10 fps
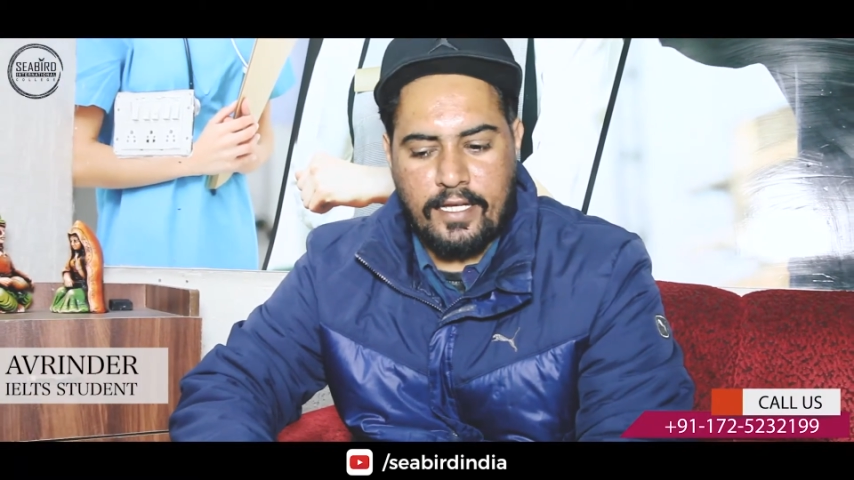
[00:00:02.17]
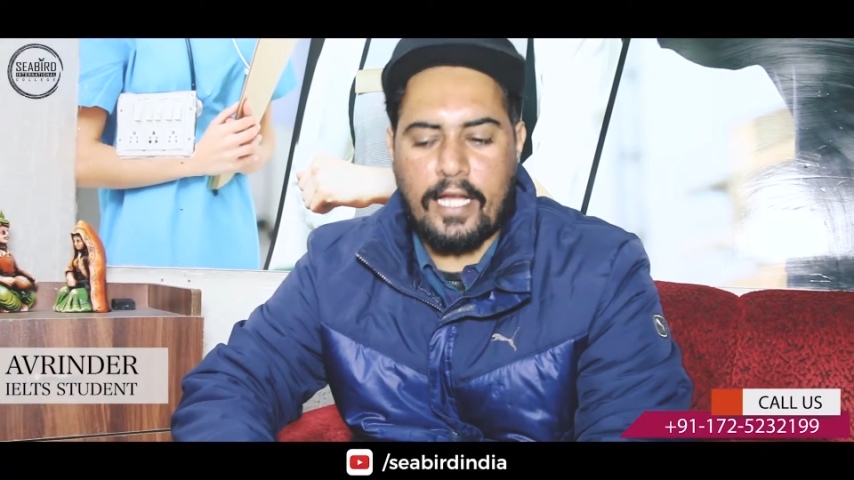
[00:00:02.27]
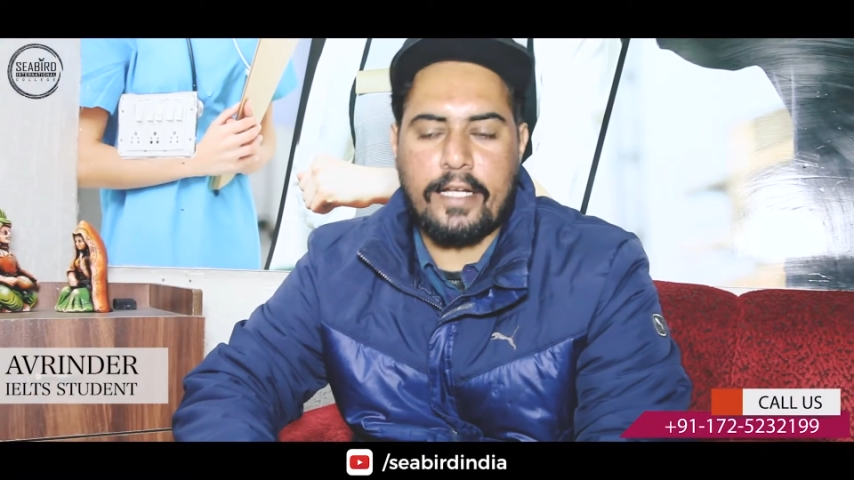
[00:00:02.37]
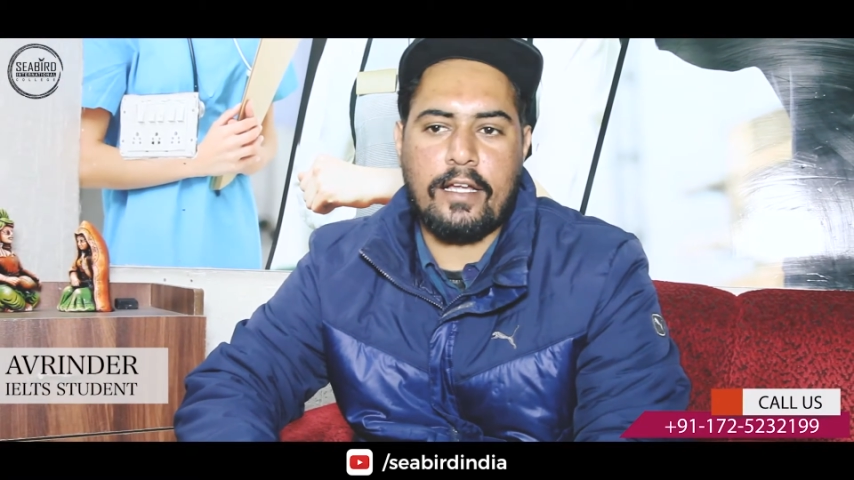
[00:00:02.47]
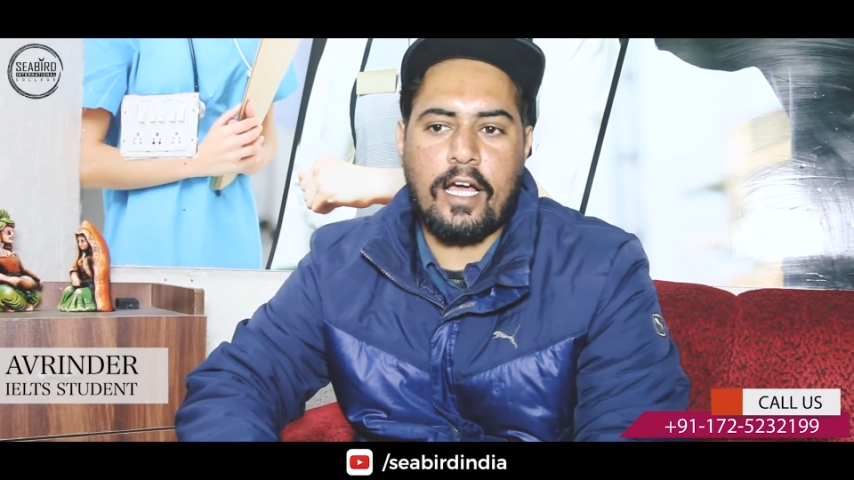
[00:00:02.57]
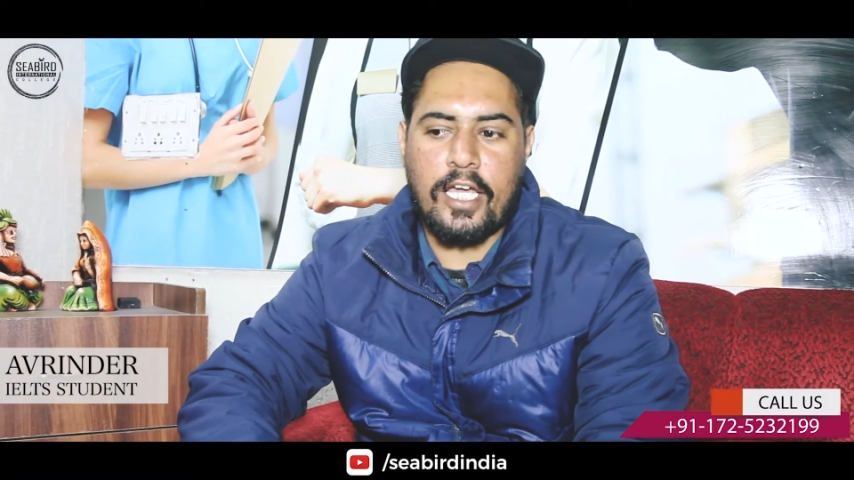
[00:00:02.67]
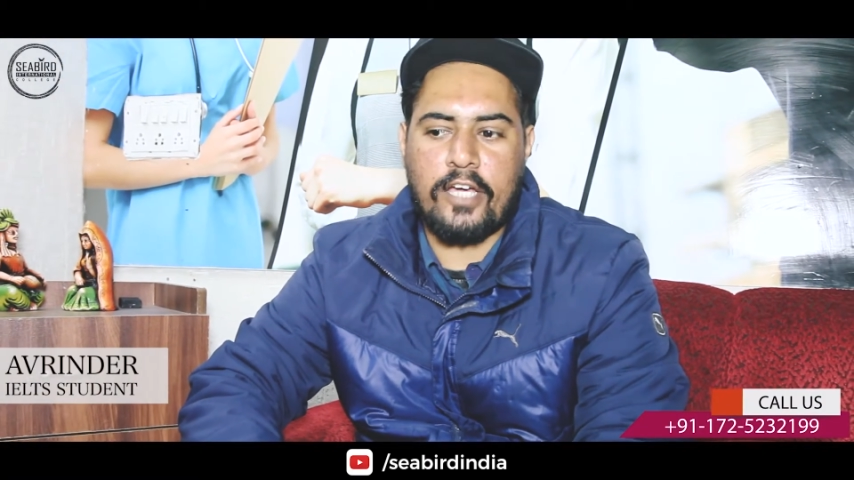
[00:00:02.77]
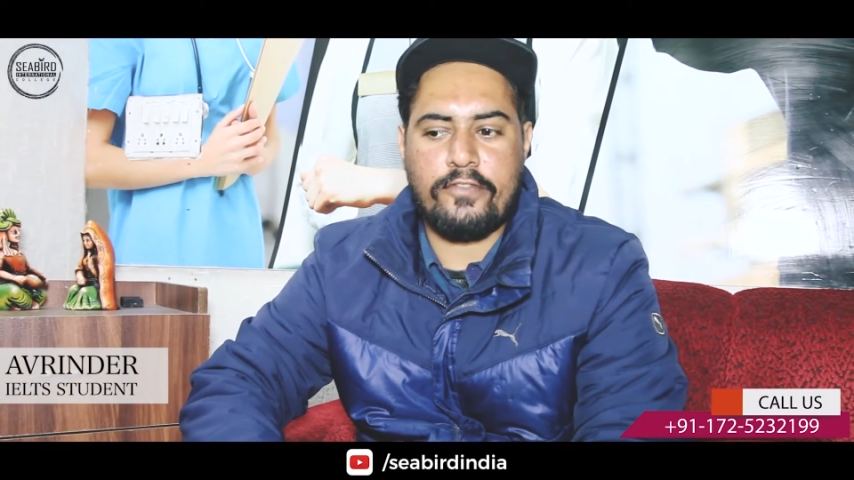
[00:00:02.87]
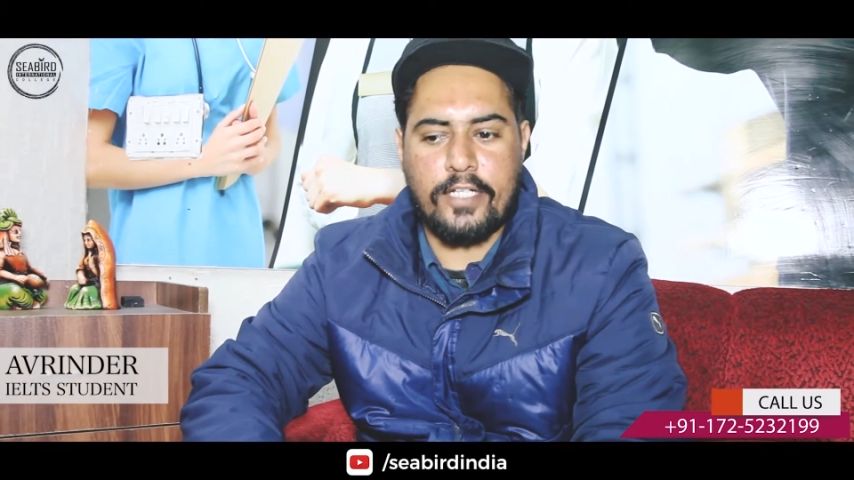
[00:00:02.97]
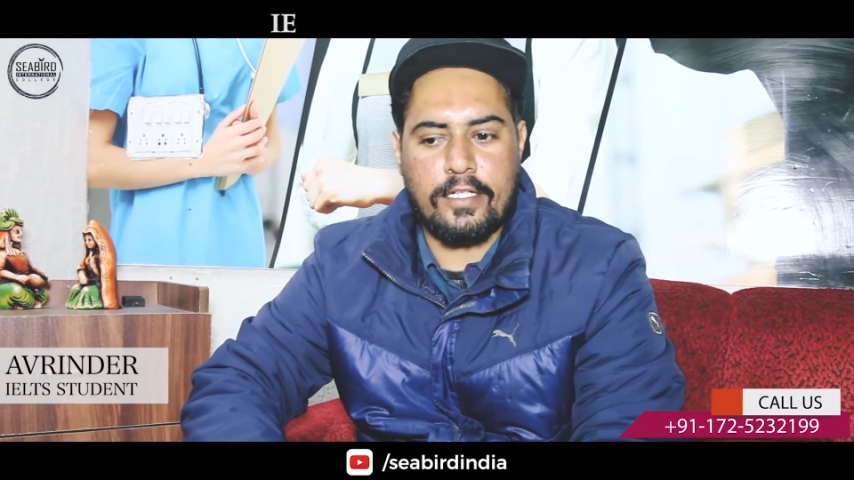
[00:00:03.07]
and I
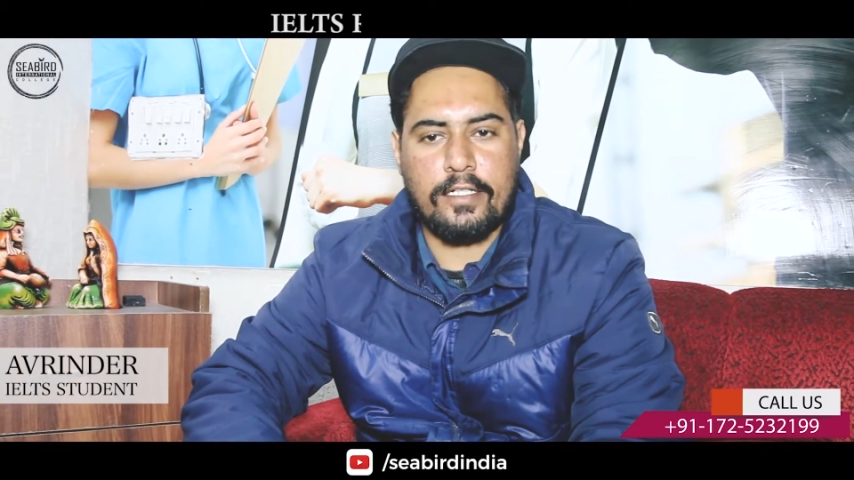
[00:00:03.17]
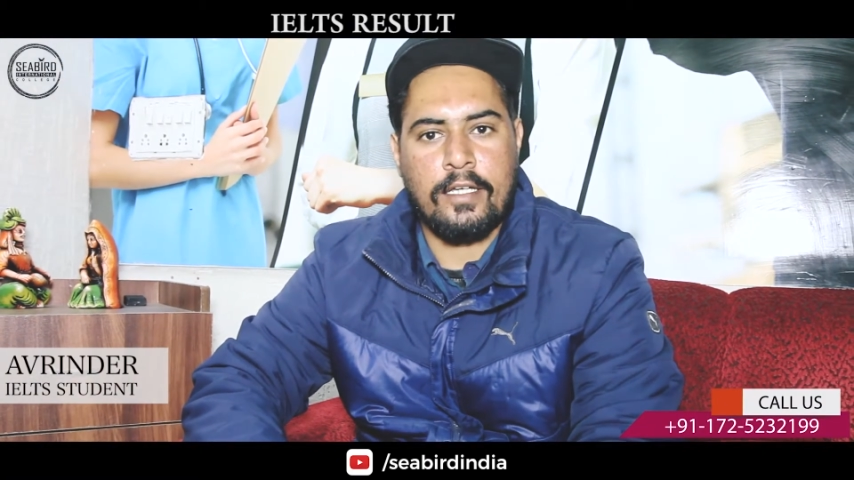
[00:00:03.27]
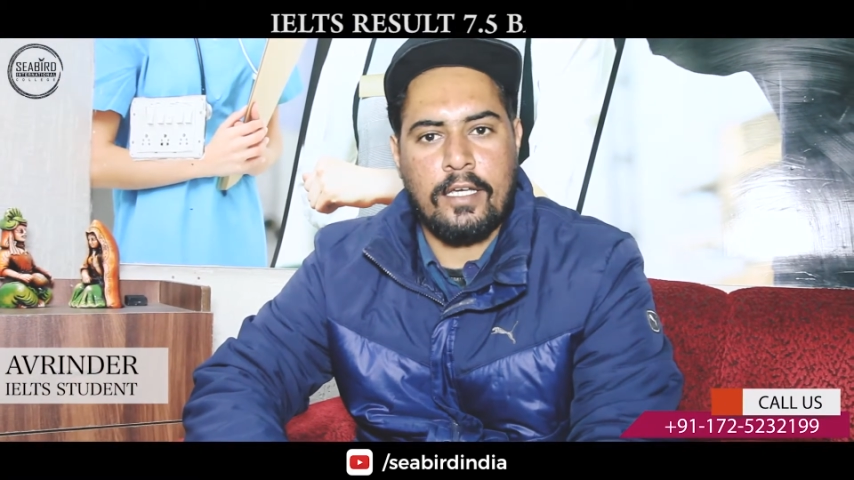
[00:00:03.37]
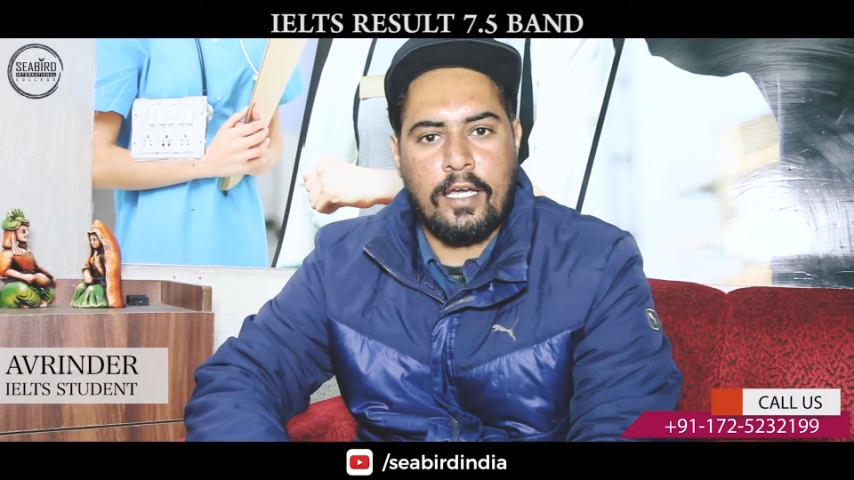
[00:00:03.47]
have done